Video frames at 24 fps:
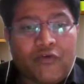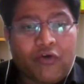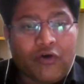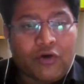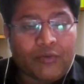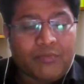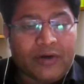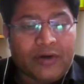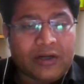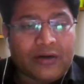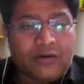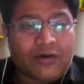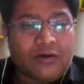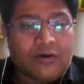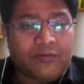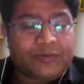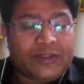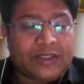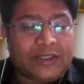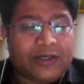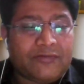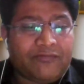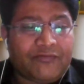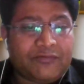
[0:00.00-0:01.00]
former of
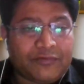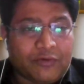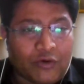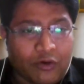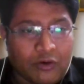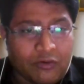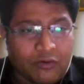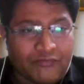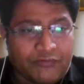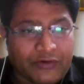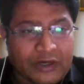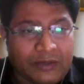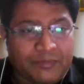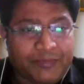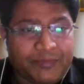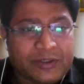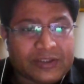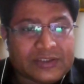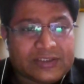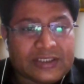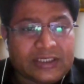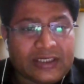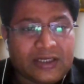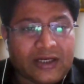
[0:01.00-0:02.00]
the uh, one
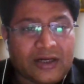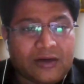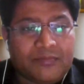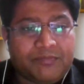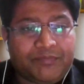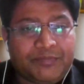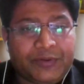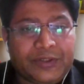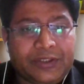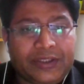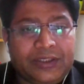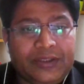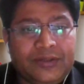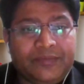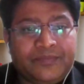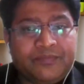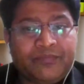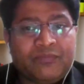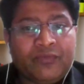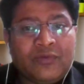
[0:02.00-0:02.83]
person company,